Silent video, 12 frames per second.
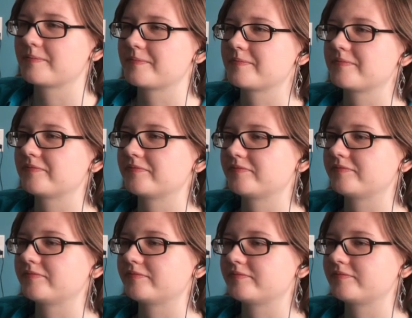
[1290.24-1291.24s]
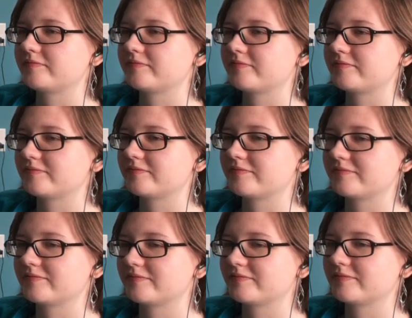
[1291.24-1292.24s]

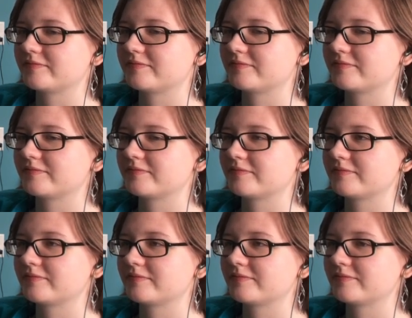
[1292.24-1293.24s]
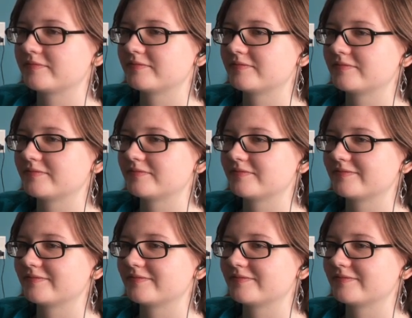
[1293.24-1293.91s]
(silence)